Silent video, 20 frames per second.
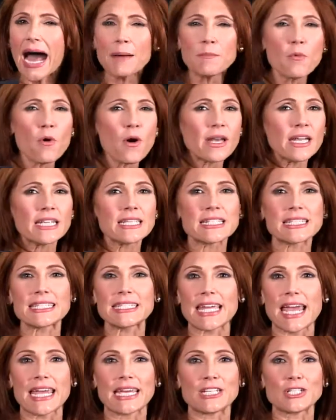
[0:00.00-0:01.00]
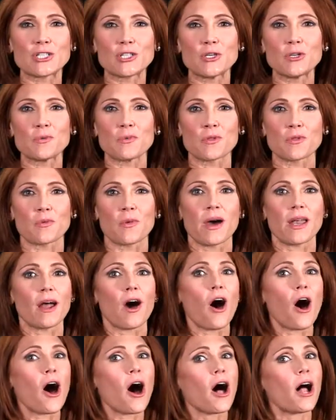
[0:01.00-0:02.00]
I'm wanting to stay in tune with what
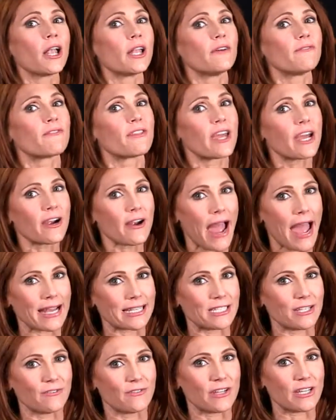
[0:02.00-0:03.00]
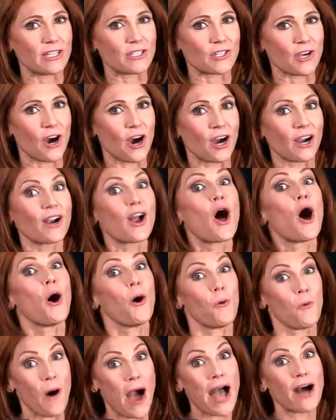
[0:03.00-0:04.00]
all of their activities are
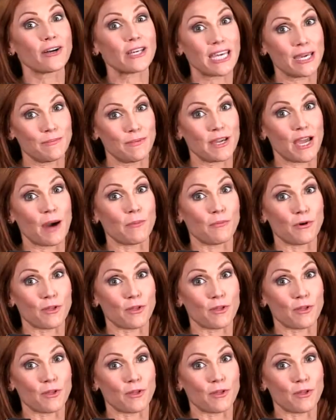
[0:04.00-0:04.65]
while keeping